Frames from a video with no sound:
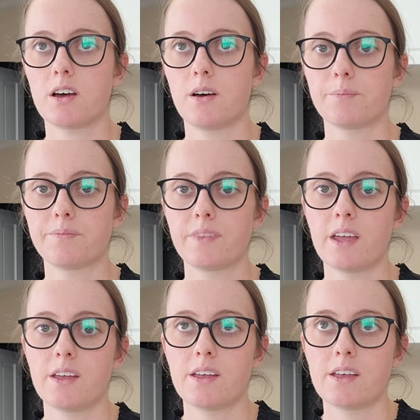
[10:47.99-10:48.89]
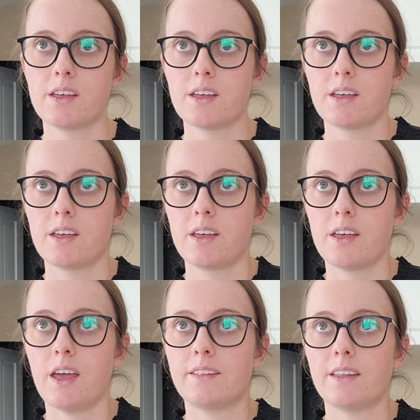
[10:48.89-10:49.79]

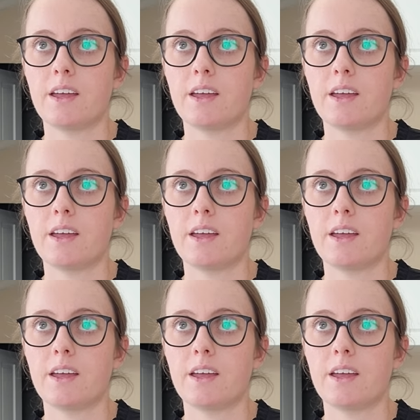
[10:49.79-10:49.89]
And